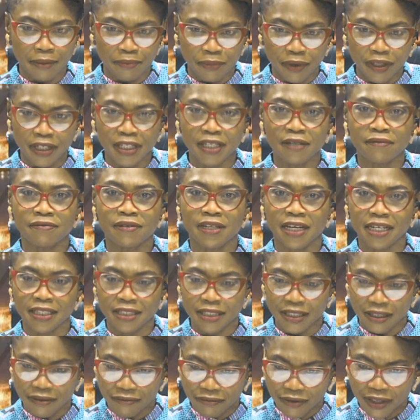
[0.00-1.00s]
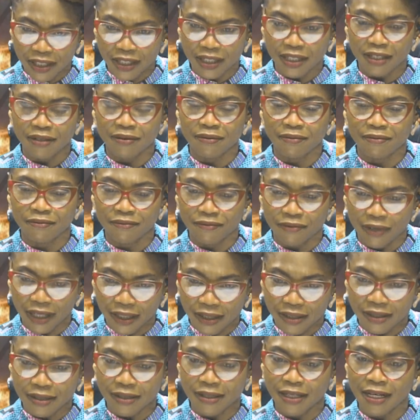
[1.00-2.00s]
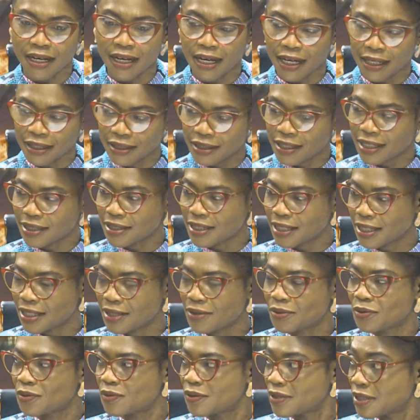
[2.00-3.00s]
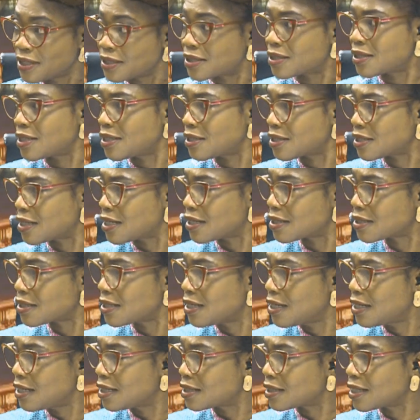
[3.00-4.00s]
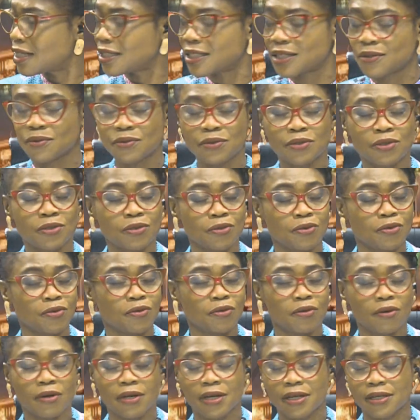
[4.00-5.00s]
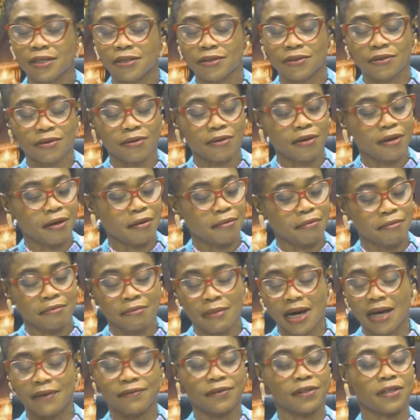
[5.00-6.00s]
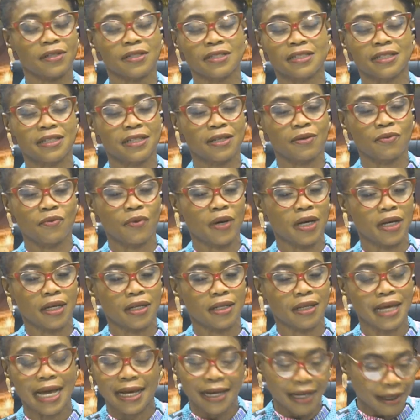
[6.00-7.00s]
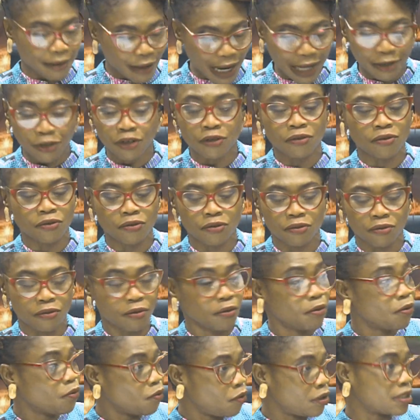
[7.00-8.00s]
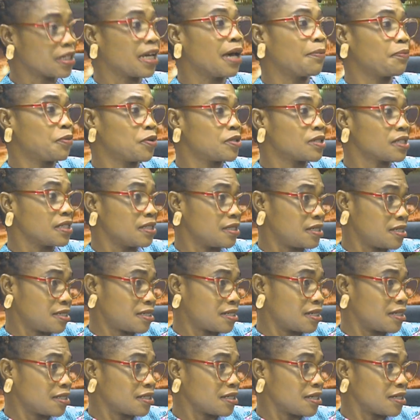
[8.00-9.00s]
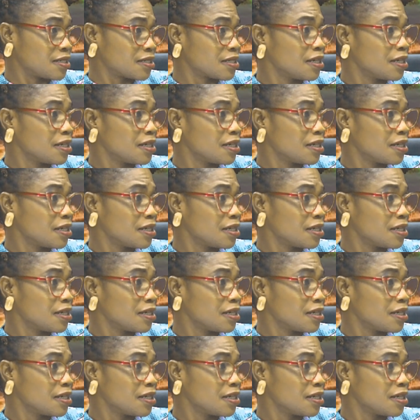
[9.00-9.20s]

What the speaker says: believe that if they register and they're taken to these centers, that they will do, marvelously well. I don't know centers. What happens in these centers.